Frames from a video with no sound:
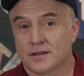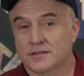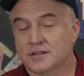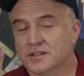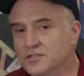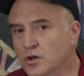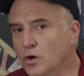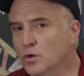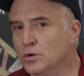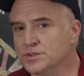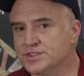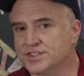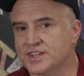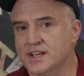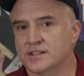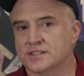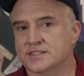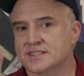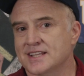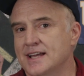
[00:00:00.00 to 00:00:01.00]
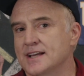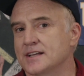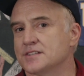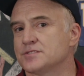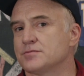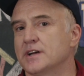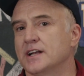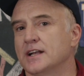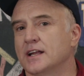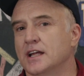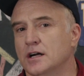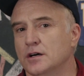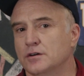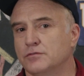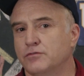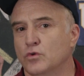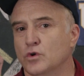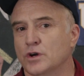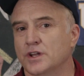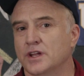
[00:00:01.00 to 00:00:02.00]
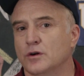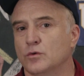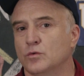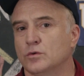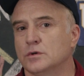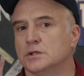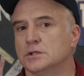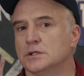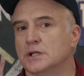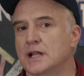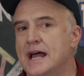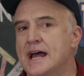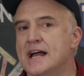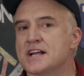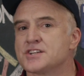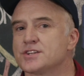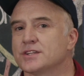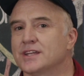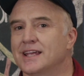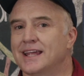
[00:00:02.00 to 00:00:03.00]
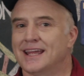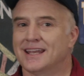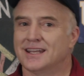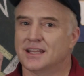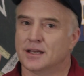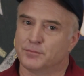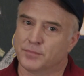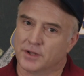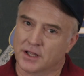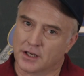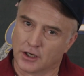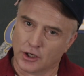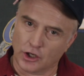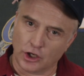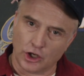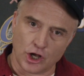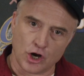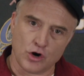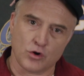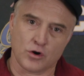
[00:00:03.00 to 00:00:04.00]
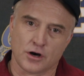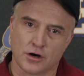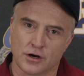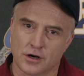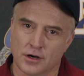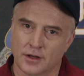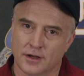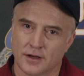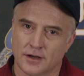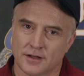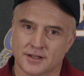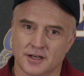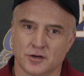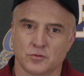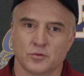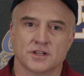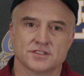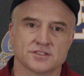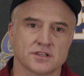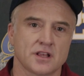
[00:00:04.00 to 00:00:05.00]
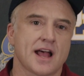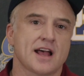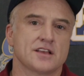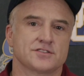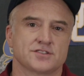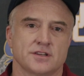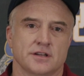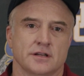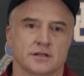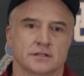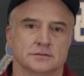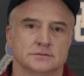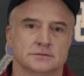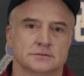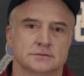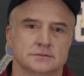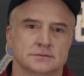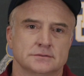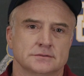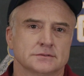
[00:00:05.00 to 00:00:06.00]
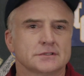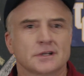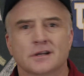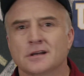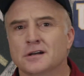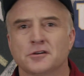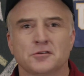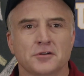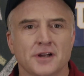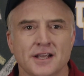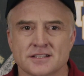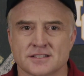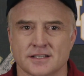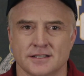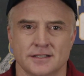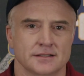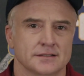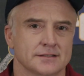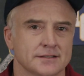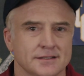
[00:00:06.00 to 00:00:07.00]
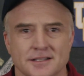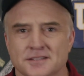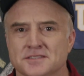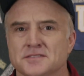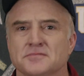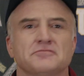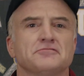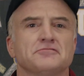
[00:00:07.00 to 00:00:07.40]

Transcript: the total sales tax rate in California will actually end up being lower than it was last year. So go crazy. Get some